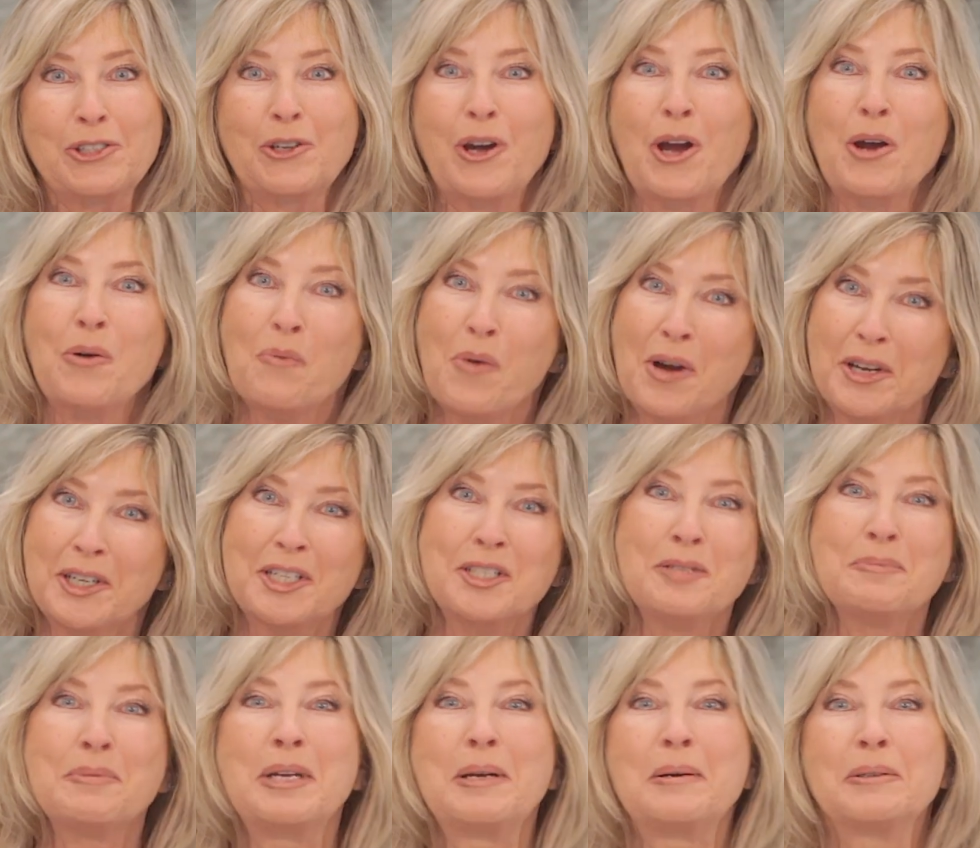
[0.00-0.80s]
so I
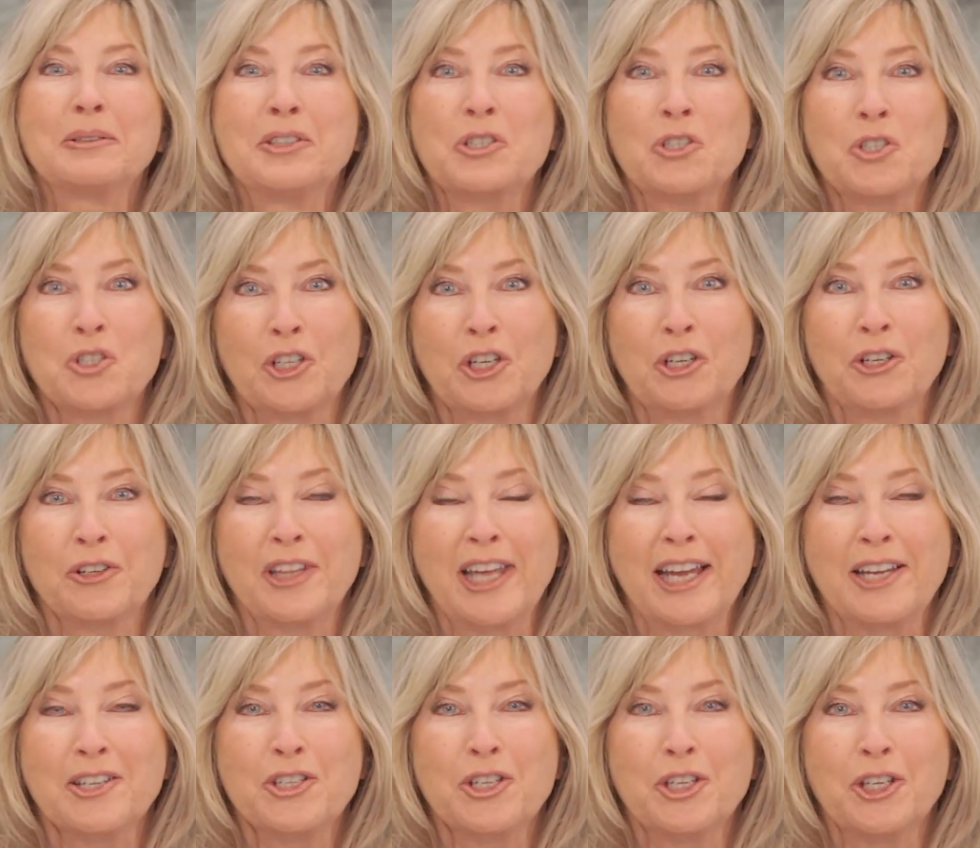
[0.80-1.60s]
wanted to be able to
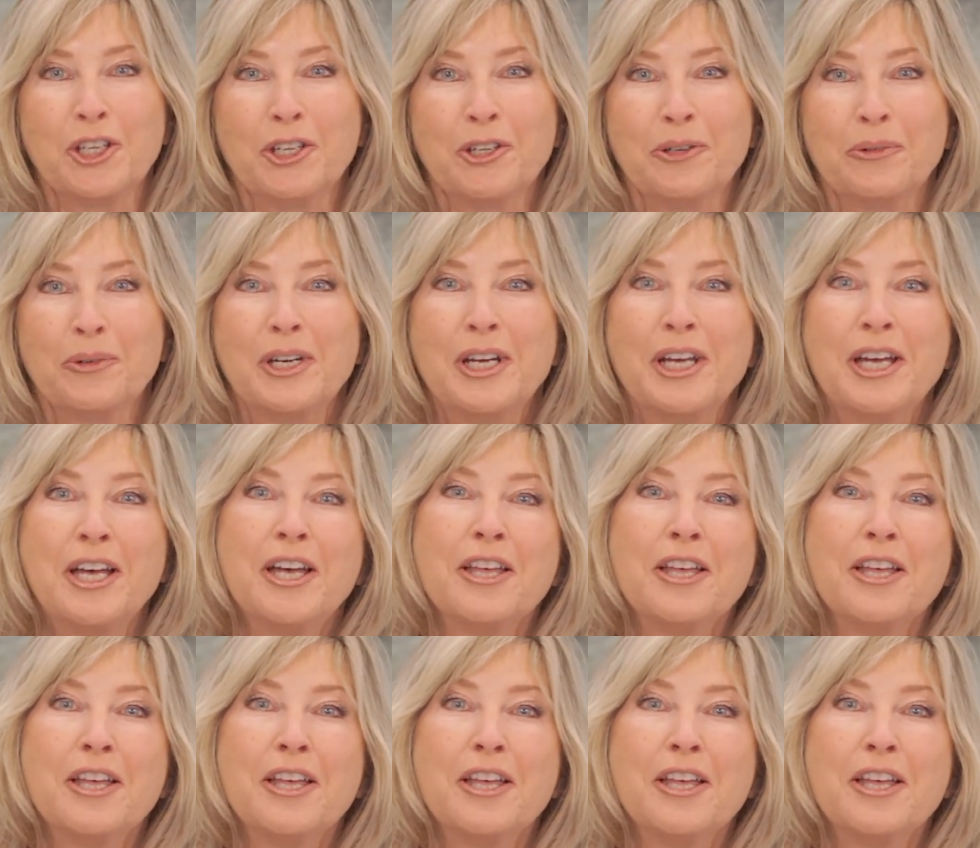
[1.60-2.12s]
share that to you.